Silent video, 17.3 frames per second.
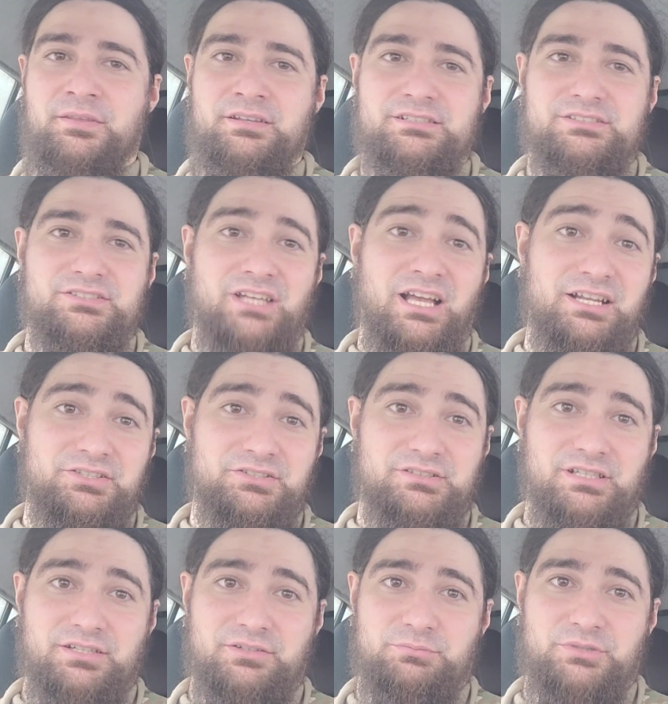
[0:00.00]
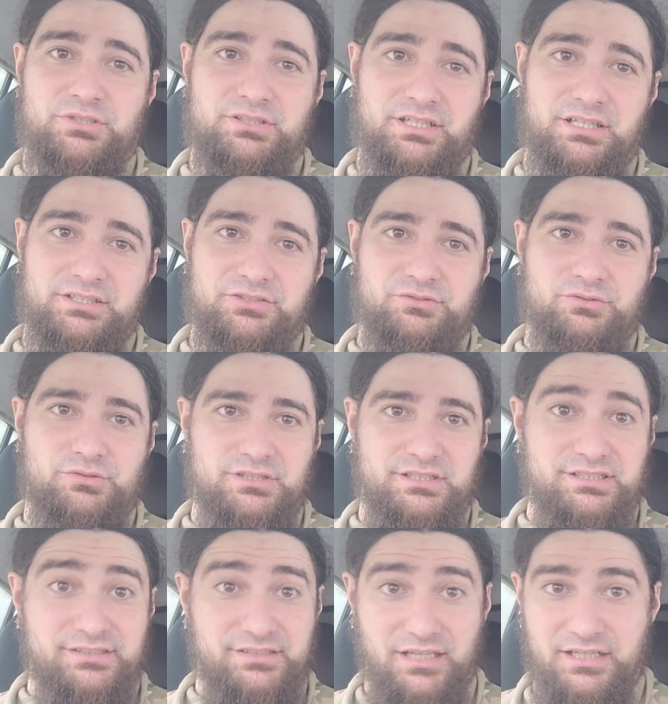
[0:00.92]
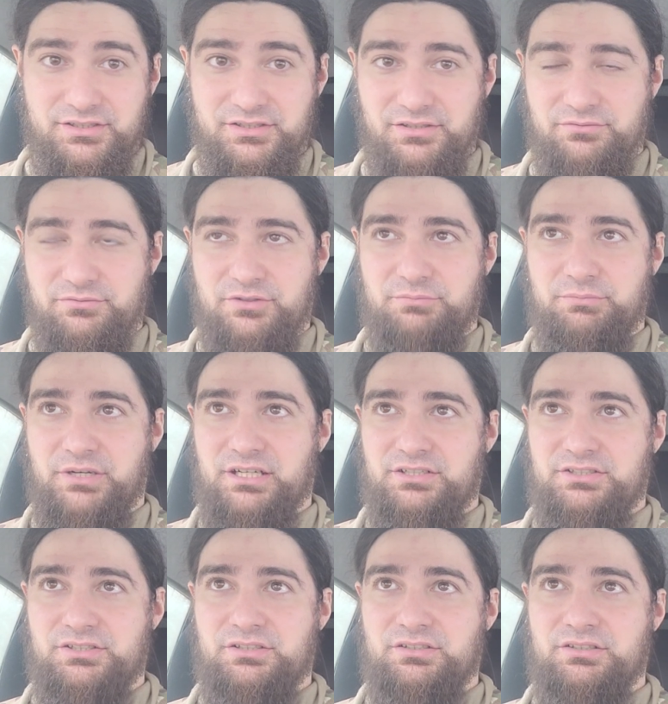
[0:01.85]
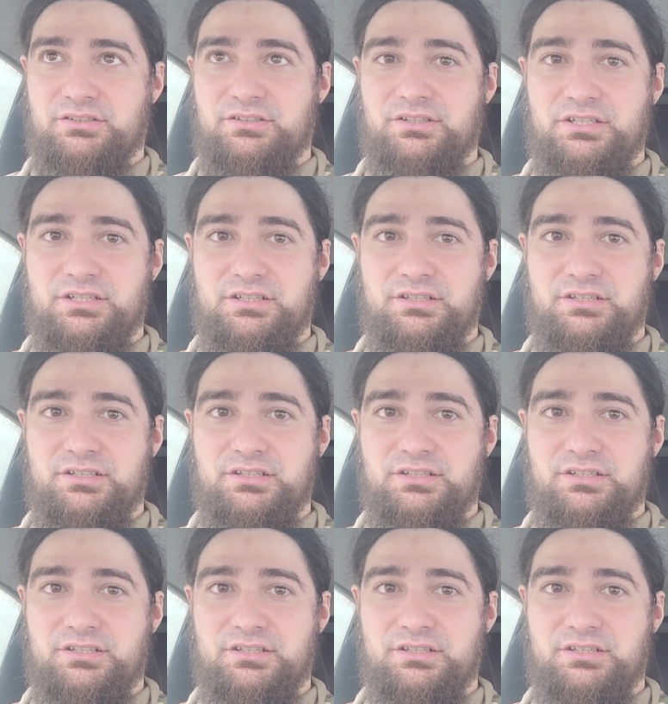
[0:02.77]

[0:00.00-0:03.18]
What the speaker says: such documentation or such information